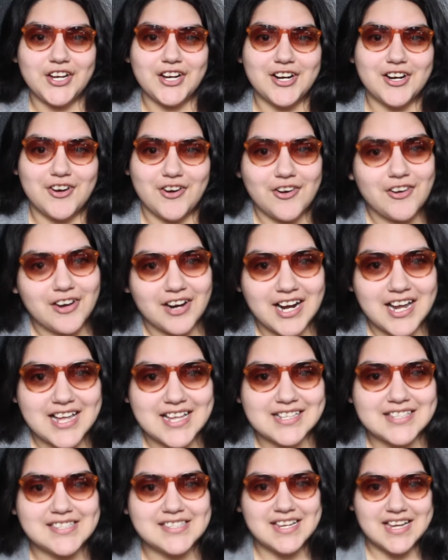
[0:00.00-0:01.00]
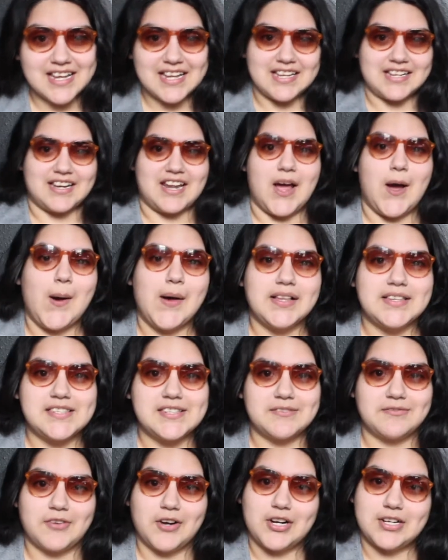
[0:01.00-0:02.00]
the chorus. Now on
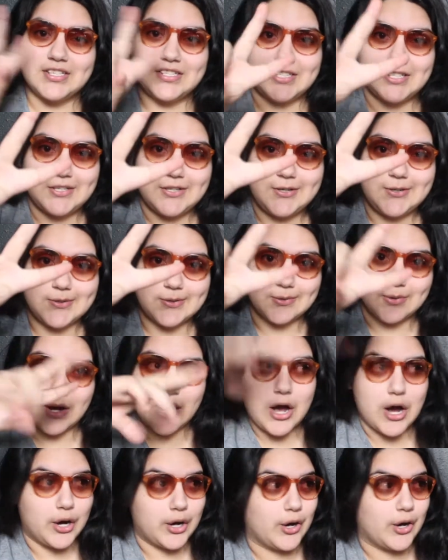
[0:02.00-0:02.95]
to verse 2.